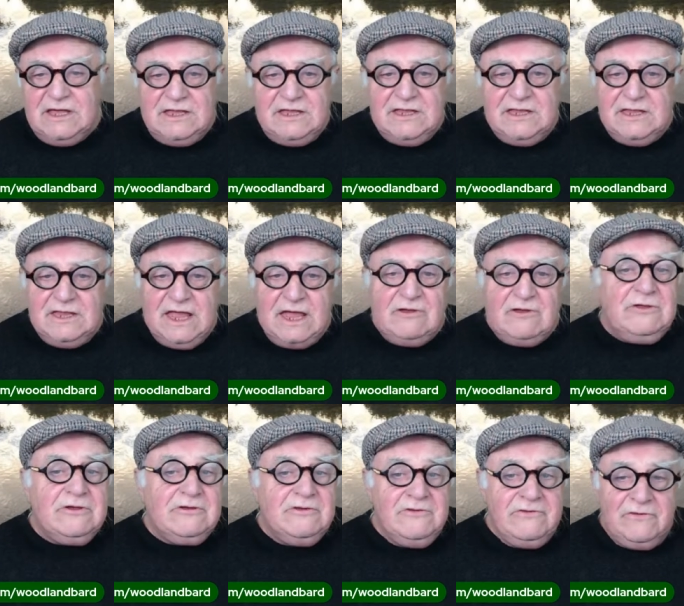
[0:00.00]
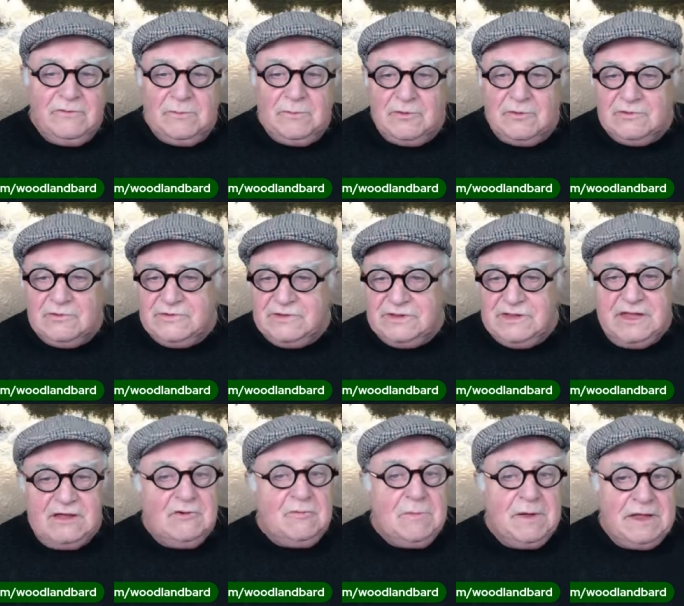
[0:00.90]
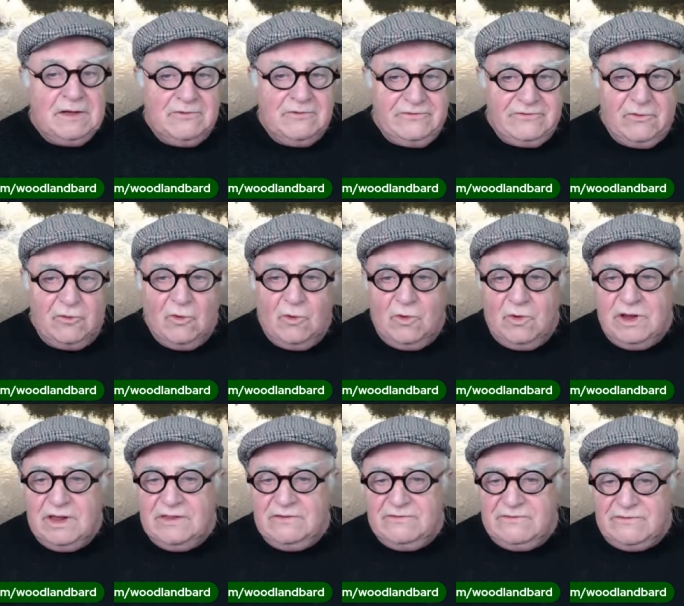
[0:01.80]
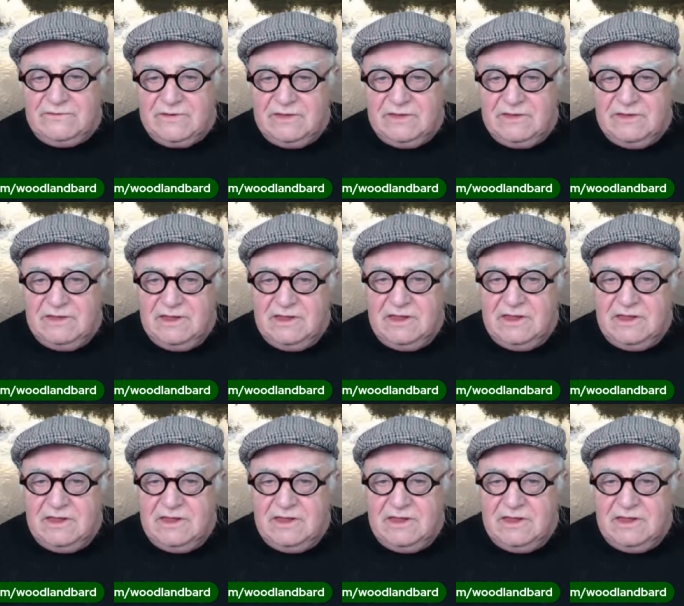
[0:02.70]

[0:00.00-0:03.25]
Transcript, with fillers: and how you can support and help out is always uh,